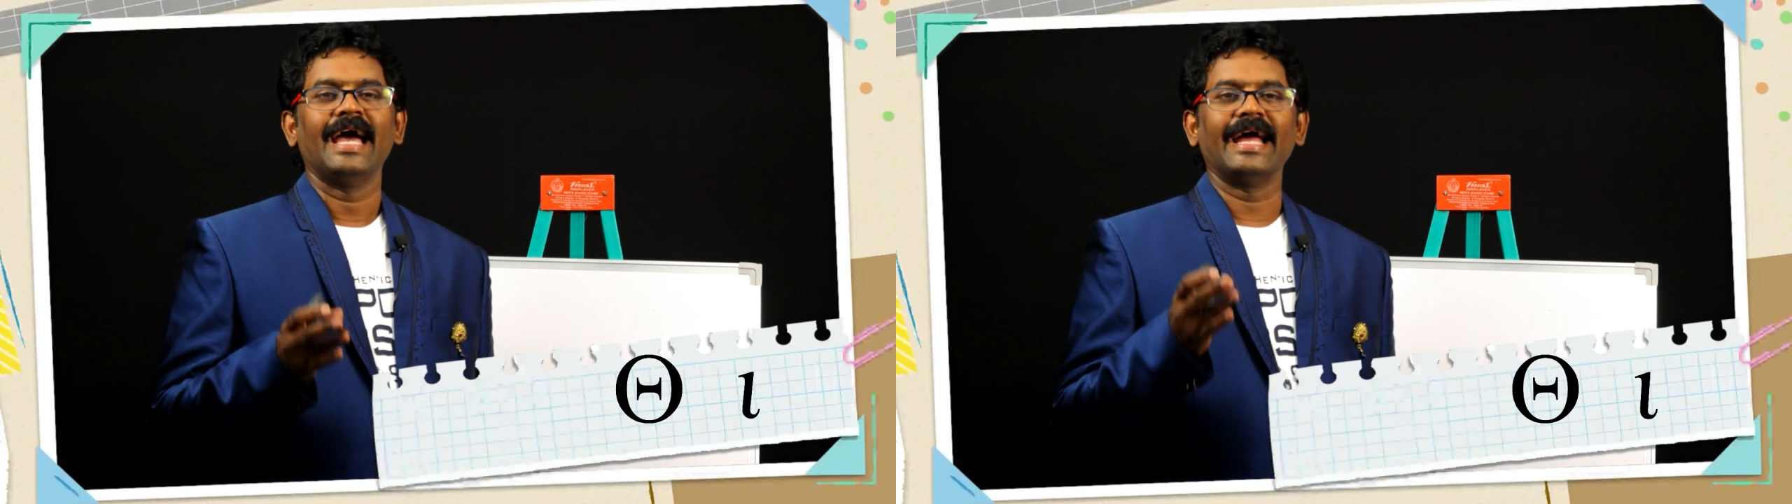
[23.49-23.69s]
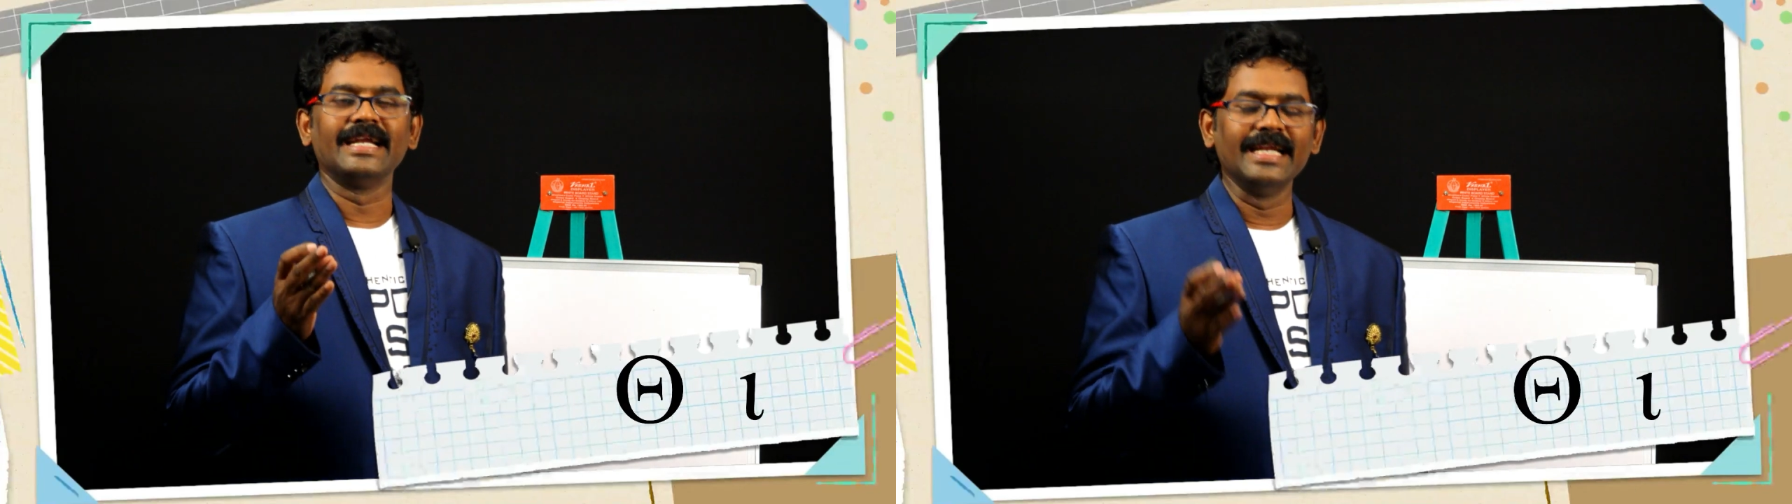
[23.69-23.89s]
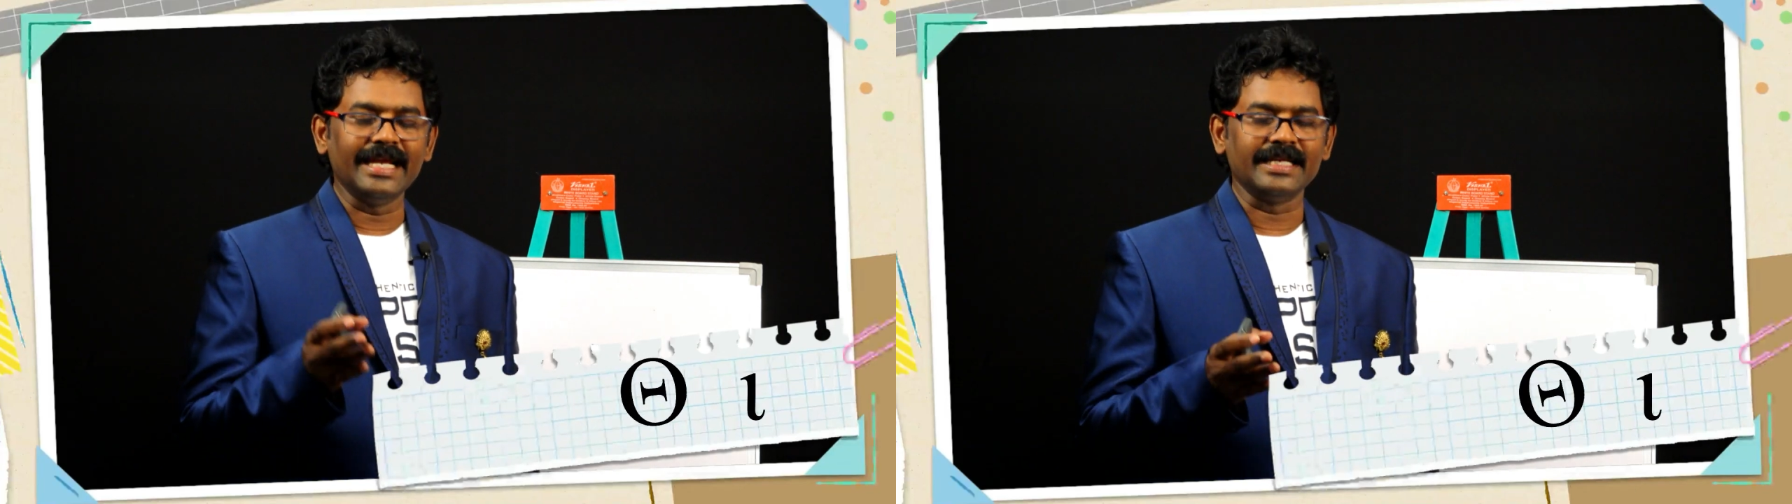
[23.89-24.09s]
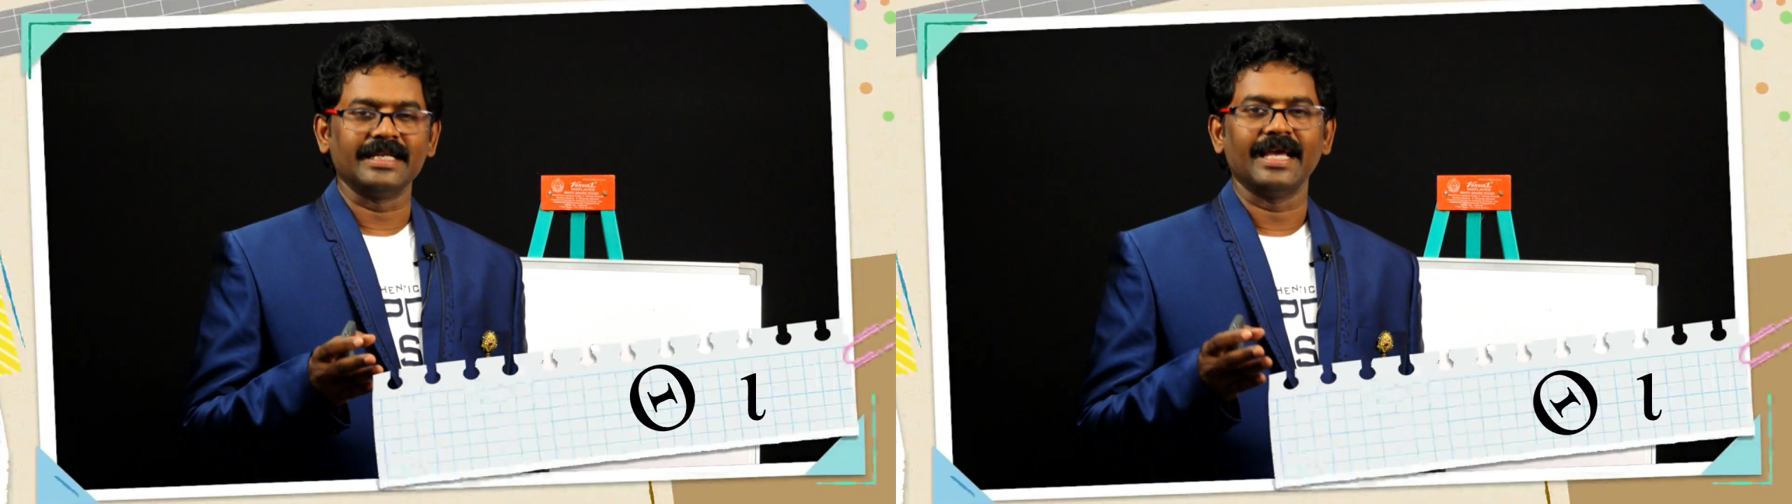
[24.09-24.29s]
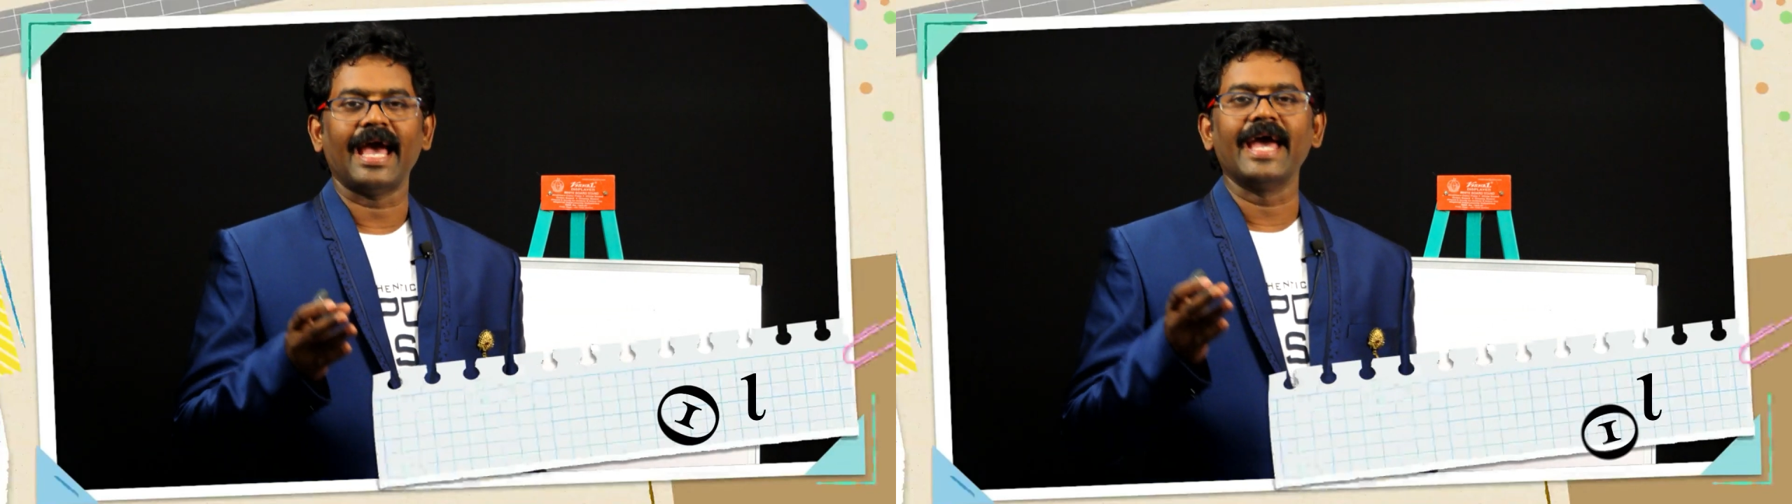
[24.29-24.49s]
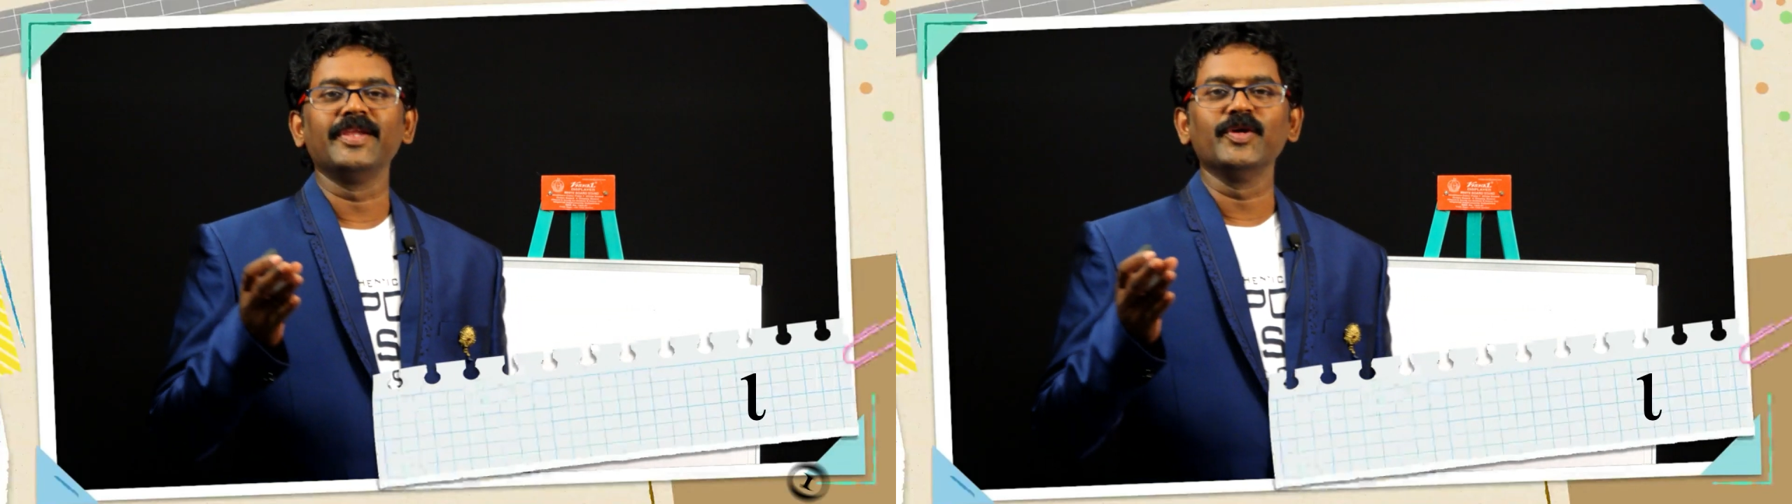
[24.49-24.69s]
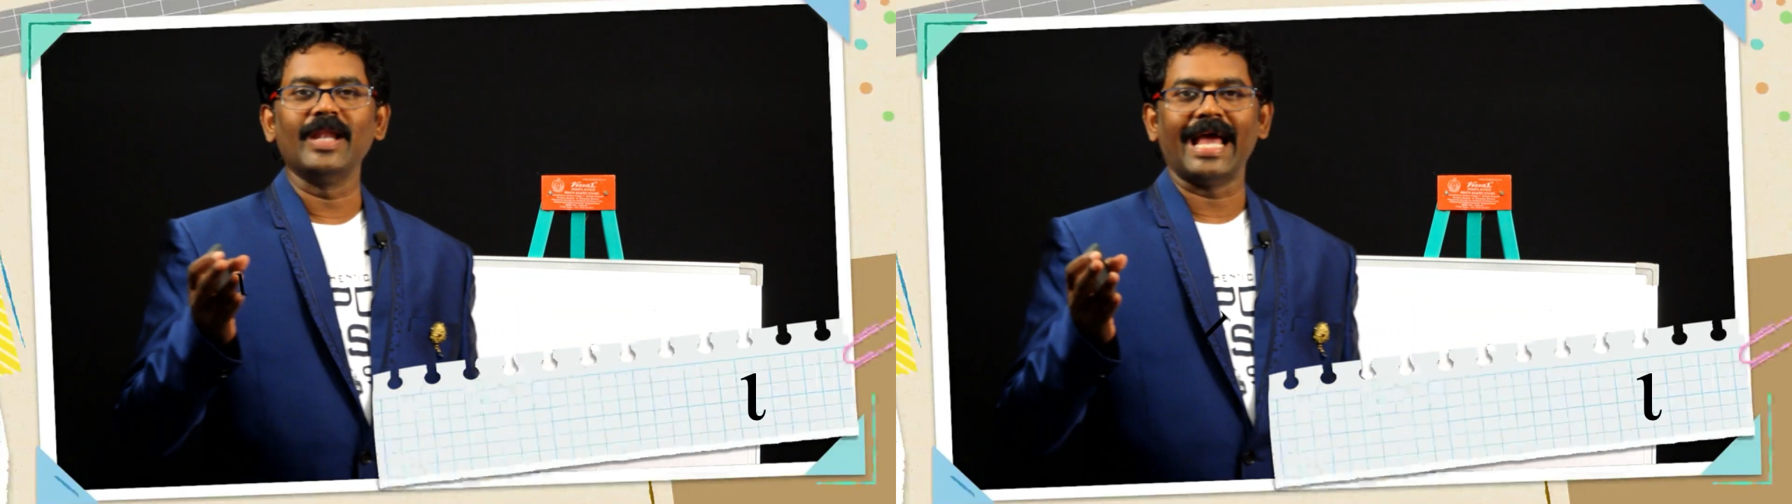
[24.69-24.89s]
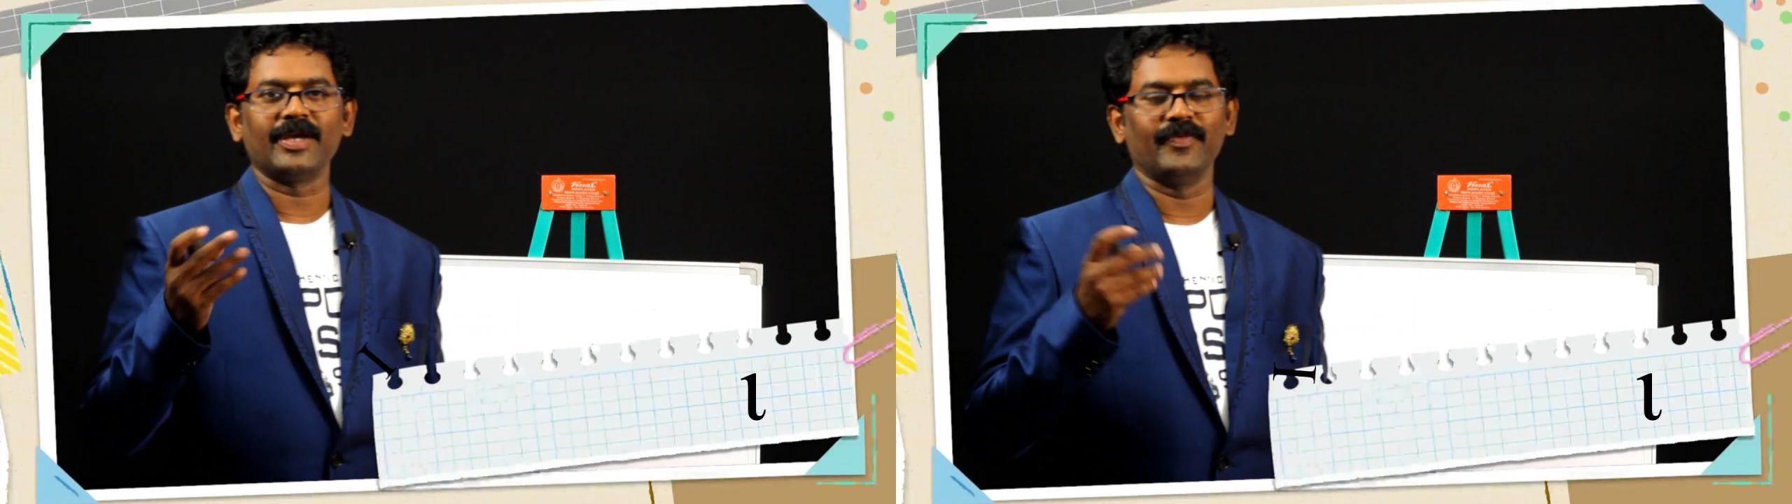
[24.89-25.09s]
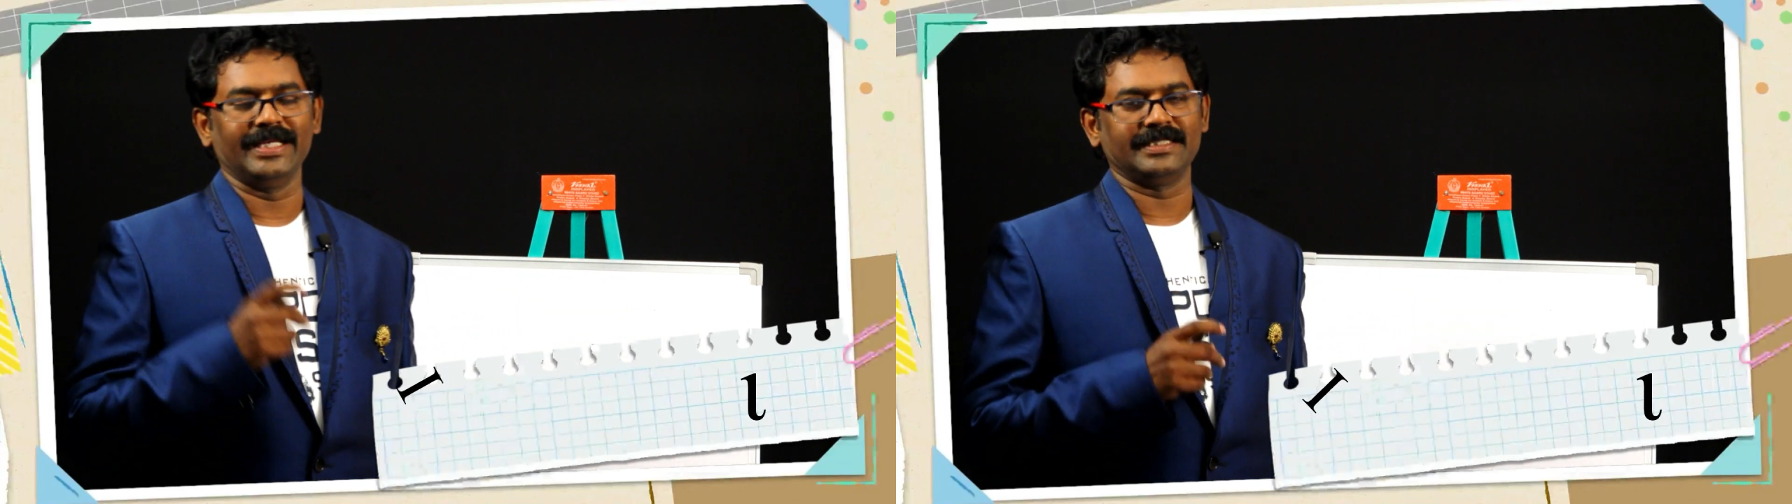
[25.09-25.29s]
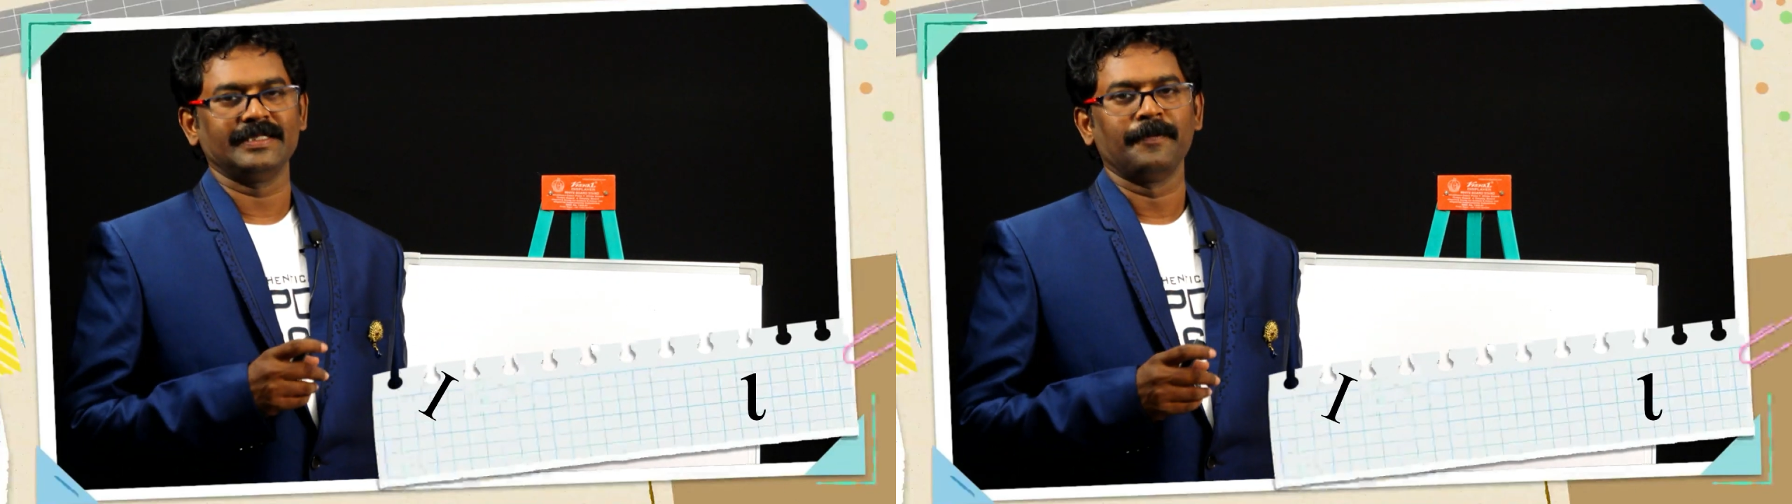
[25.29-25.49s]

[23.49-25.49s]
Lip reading: and learn a new language.